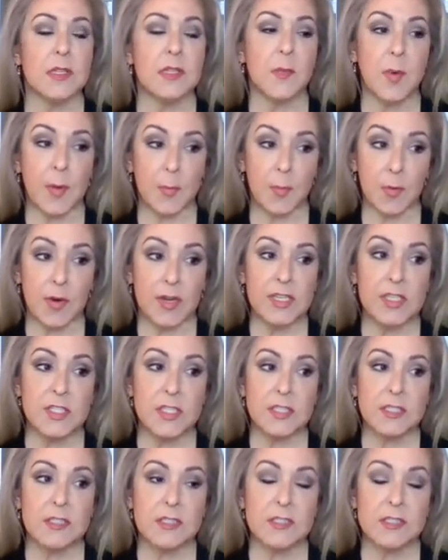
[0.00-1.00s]
the
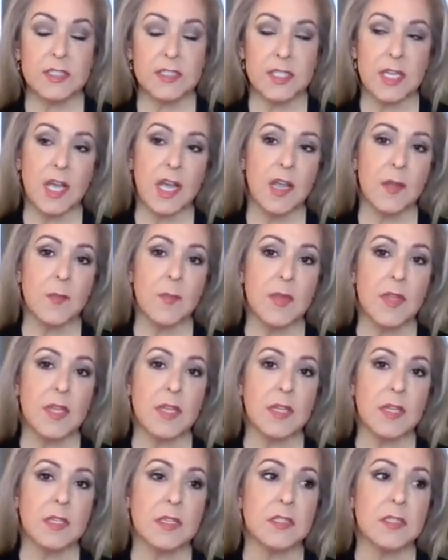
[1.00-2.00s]
preparation, the
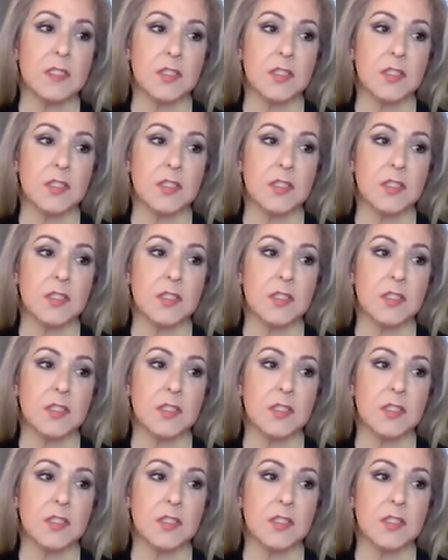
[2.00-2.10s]
timing,